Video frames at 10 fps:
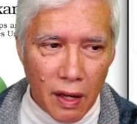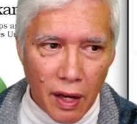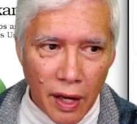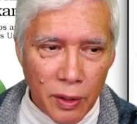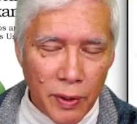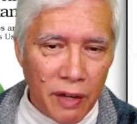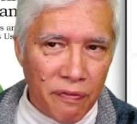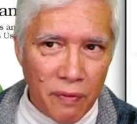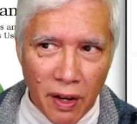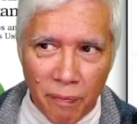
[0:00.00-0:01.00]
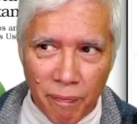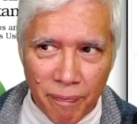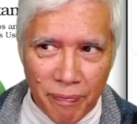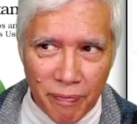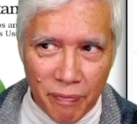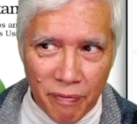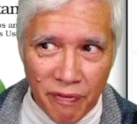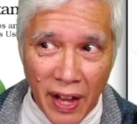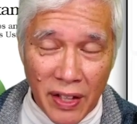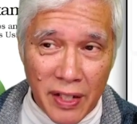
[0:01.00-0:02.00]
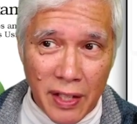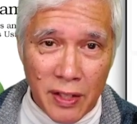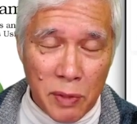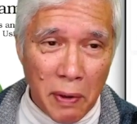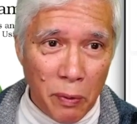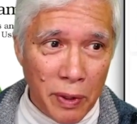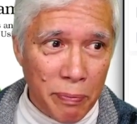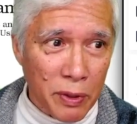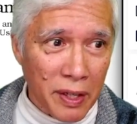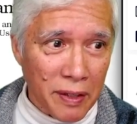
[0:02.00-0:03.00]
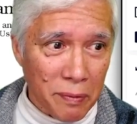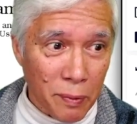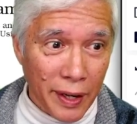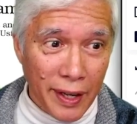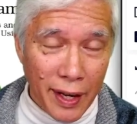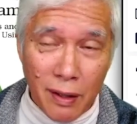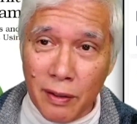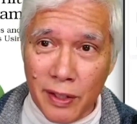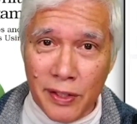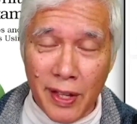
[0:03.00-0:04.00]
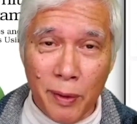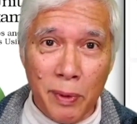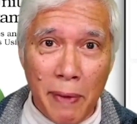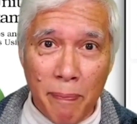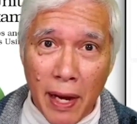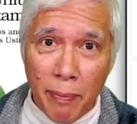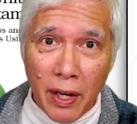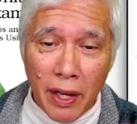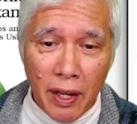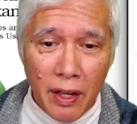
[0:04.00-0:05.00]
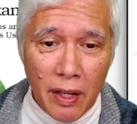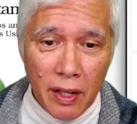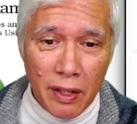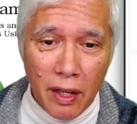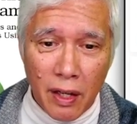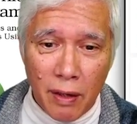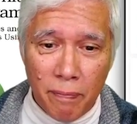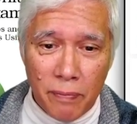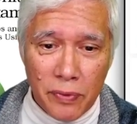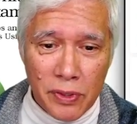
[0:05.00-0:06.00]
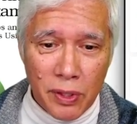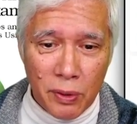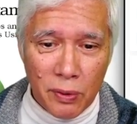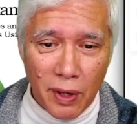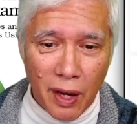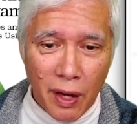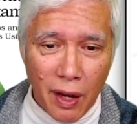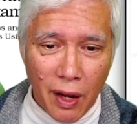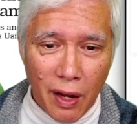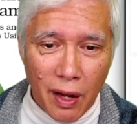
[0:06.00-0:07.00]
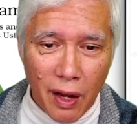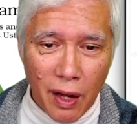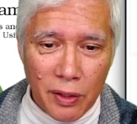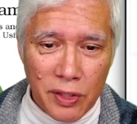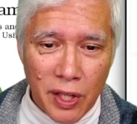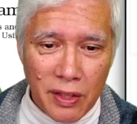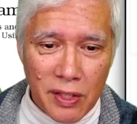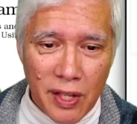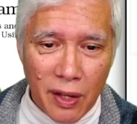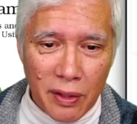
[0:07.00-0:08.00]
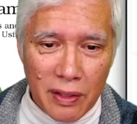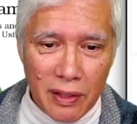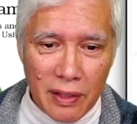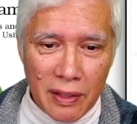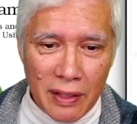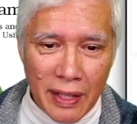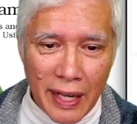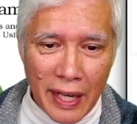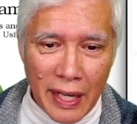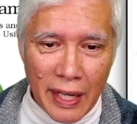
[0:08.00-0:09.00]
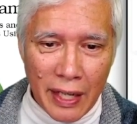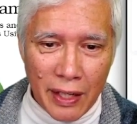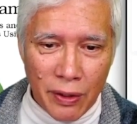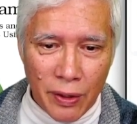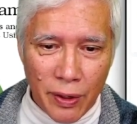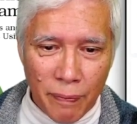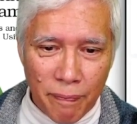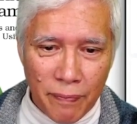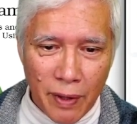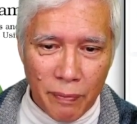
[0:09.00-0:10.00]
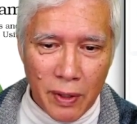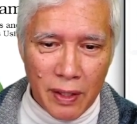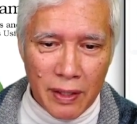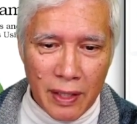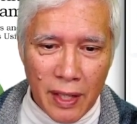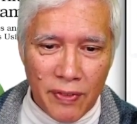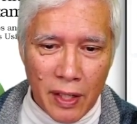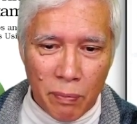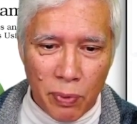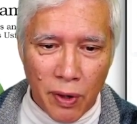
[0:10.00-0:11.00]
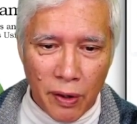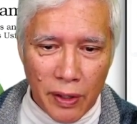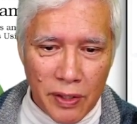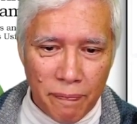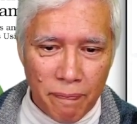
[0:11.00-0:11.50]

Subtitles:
I don't want to validate this by rebooting right now, because then it would be bye-bye. So I'll check this out later. I'm going to leave it in progress.